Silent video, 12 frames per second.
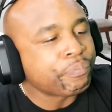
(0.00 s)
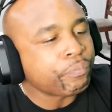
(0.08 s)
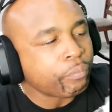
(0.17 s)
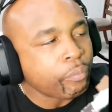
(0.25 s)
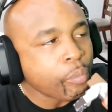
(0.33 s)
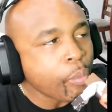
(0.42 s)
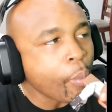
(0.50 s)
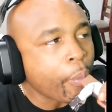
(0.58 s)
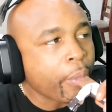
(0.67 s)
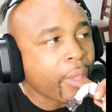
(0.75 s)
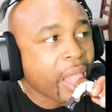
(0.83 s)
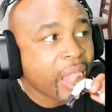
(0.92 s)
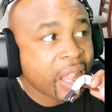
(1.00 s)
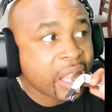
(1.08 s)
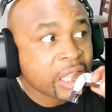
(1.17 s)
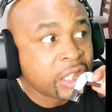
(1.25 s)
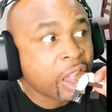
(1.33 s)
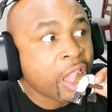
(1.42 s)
only human.